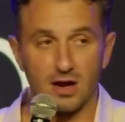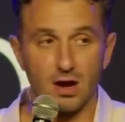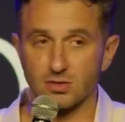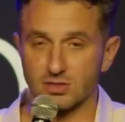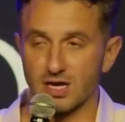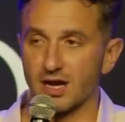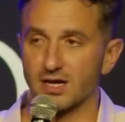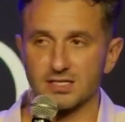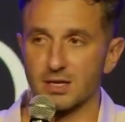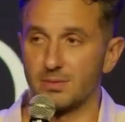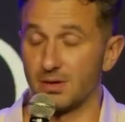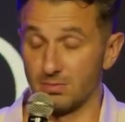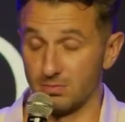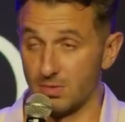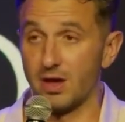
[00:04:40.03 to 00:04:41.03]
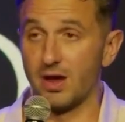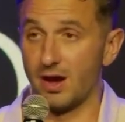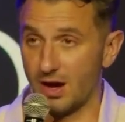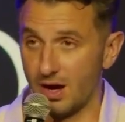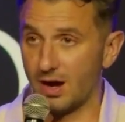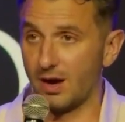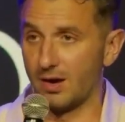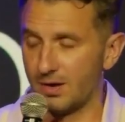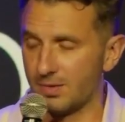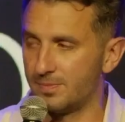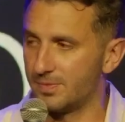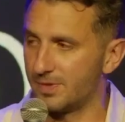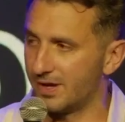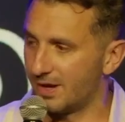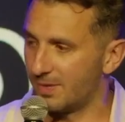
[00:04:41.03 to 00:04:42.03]
I'll say something. Yeah,
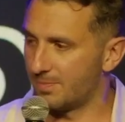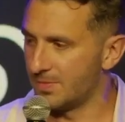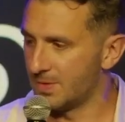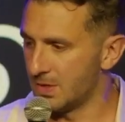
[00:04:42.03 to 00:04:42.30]
yep.